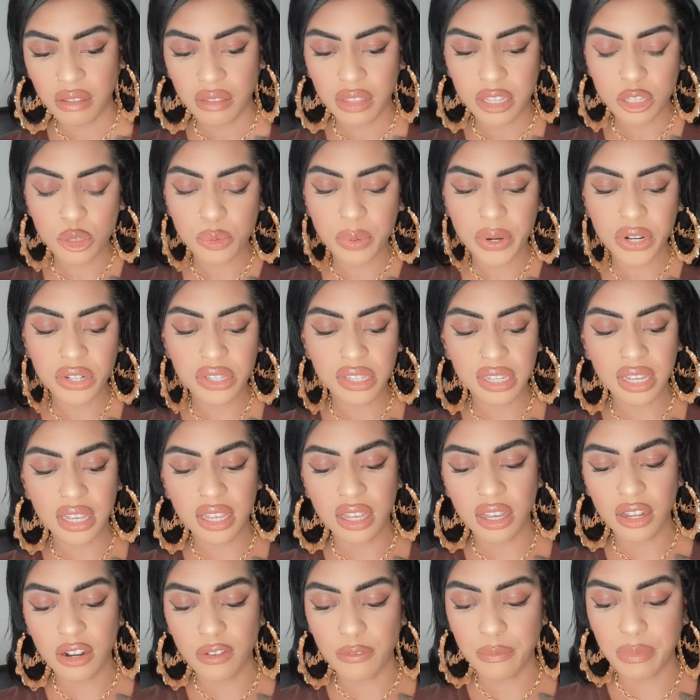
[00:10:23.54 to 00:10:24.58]
This person
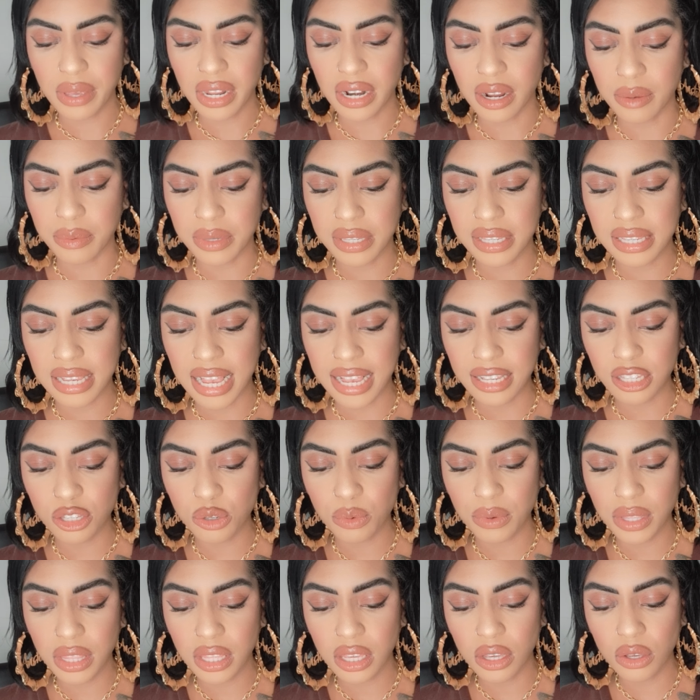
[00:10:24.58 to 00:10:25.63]
could have been obsessed
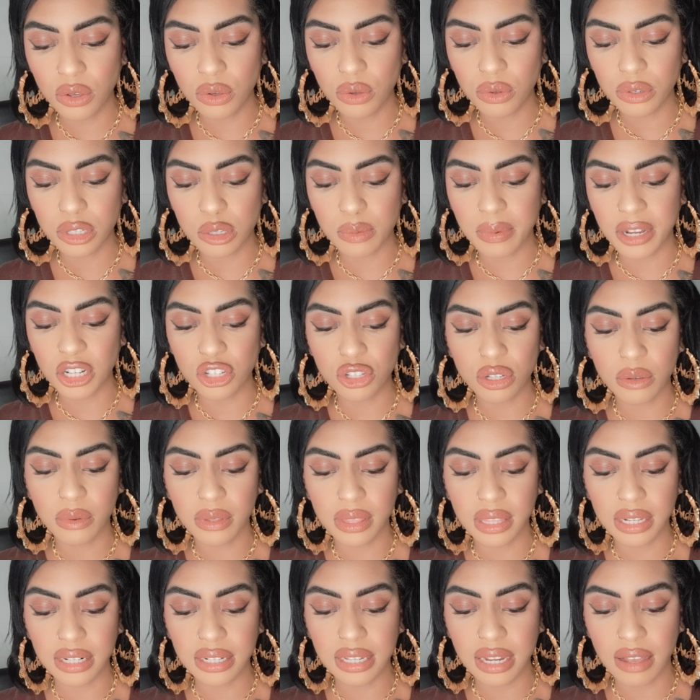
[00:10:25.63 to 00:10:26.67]
with you, especially
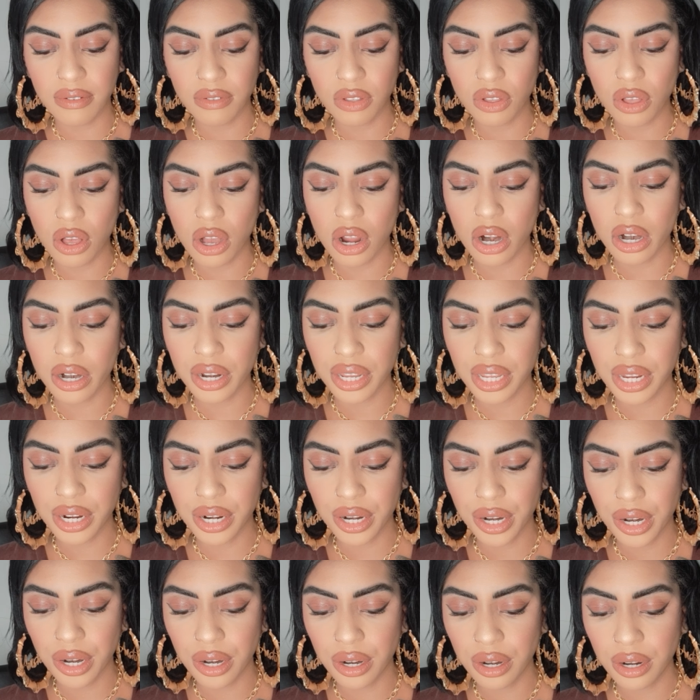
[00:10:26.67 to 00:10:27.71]
with the devil card
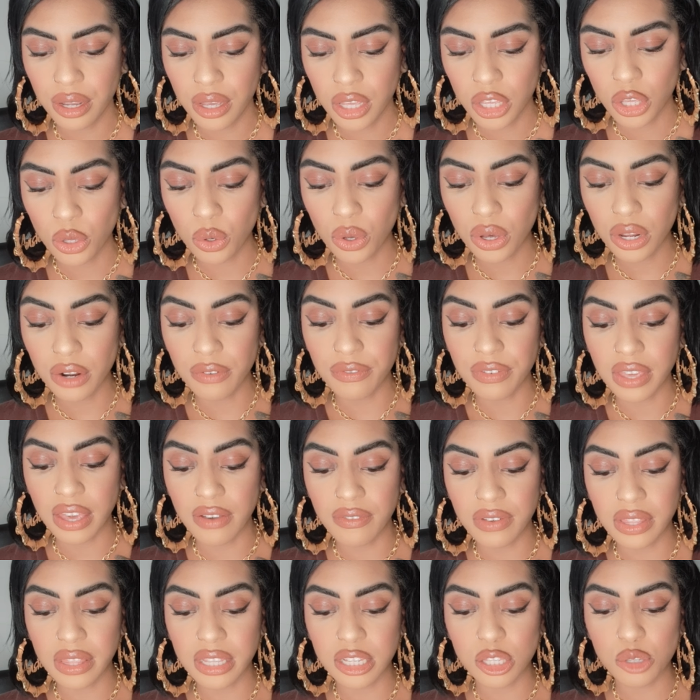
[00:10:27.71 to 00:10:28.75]
here. You could have
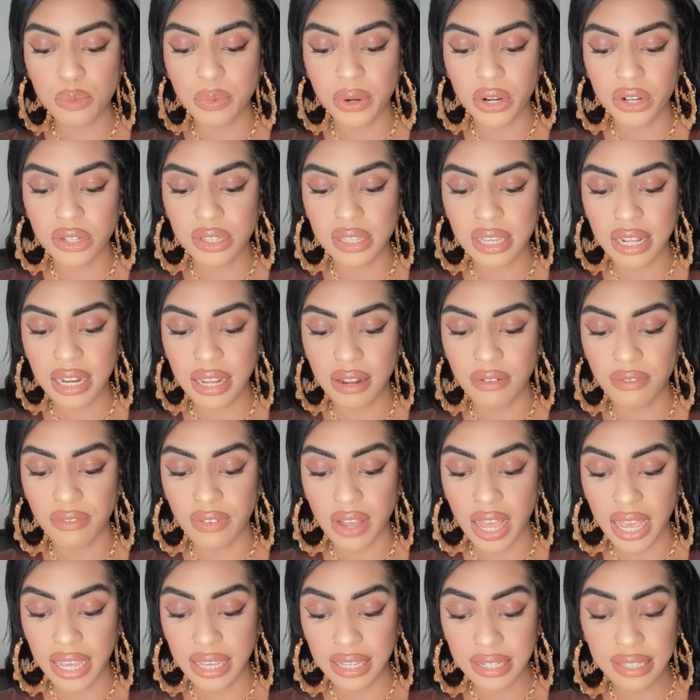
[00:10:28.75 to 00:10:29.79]
given this person
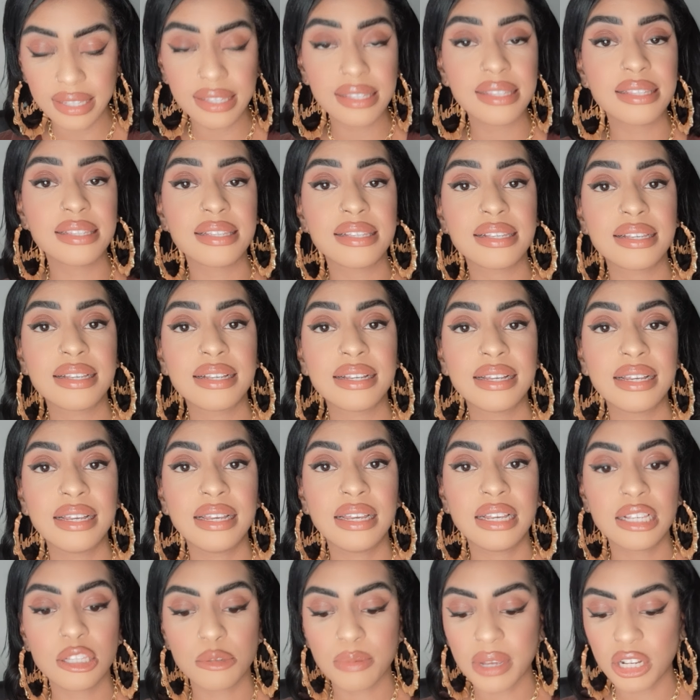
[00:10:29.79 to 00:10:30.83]
advice,
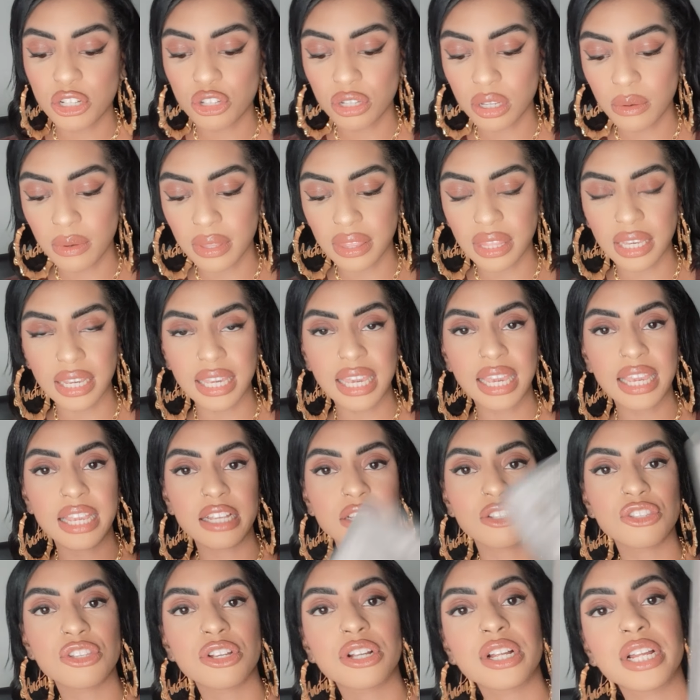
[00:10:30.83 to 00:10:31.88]
especially with the
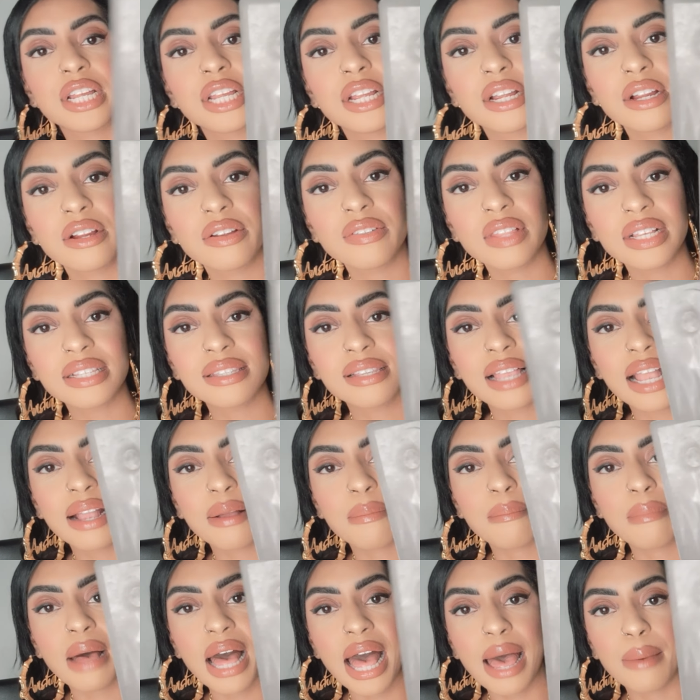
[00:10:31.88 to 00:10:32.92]
cancer here. That's like
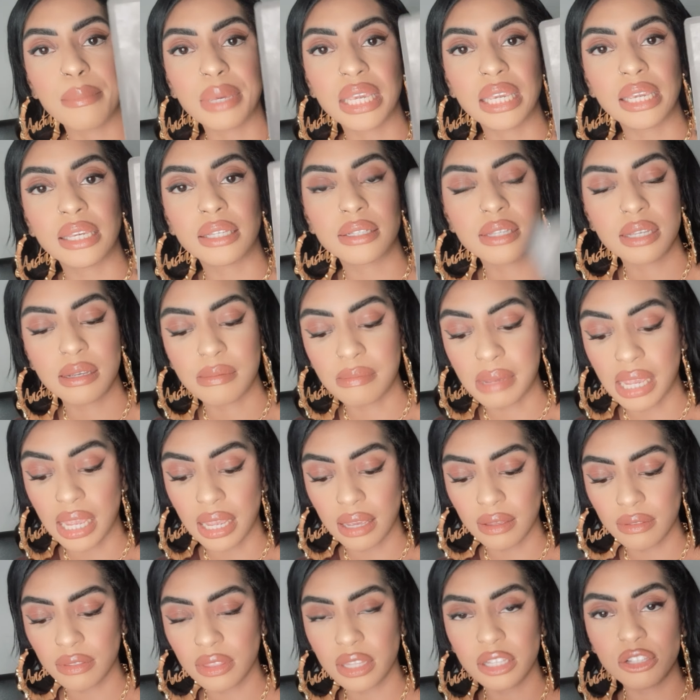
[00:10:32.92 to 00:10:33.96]
mommy to
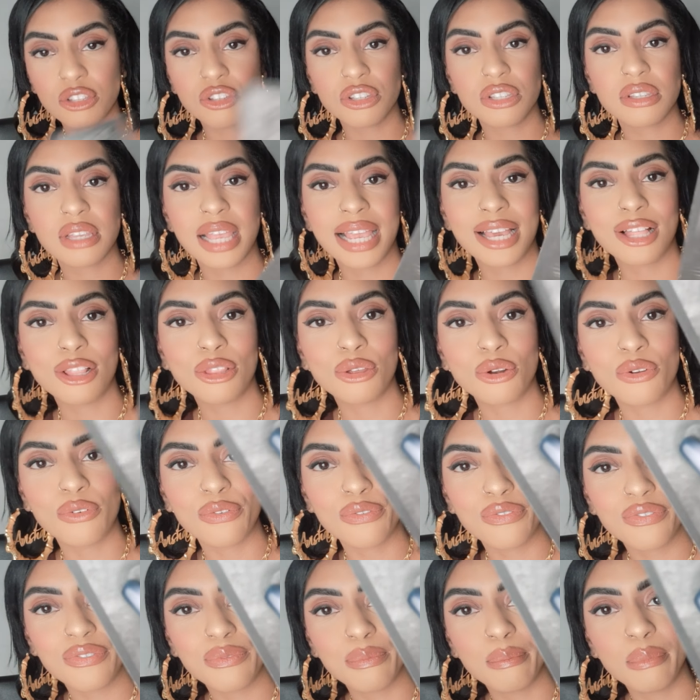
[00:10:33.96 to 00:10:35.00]
me. This looks like a
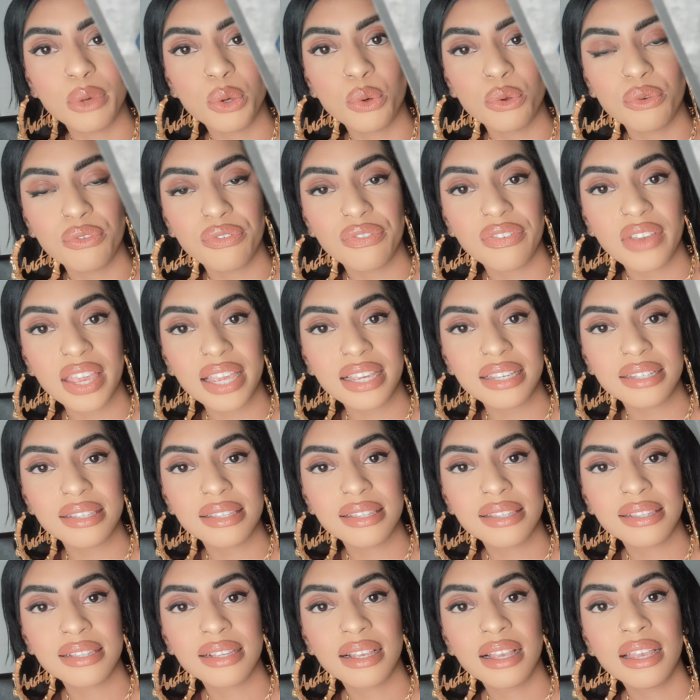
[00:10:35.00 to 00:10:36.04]
little moon
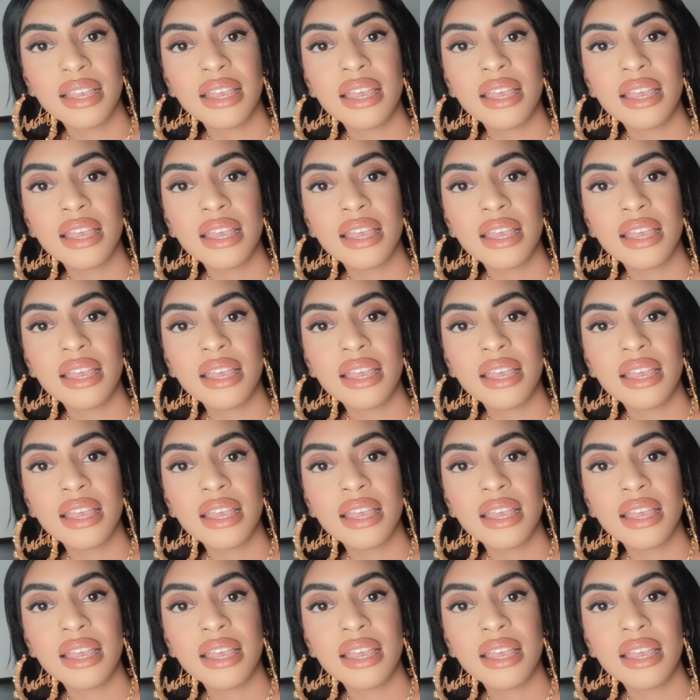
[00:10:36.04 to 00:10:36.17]
face.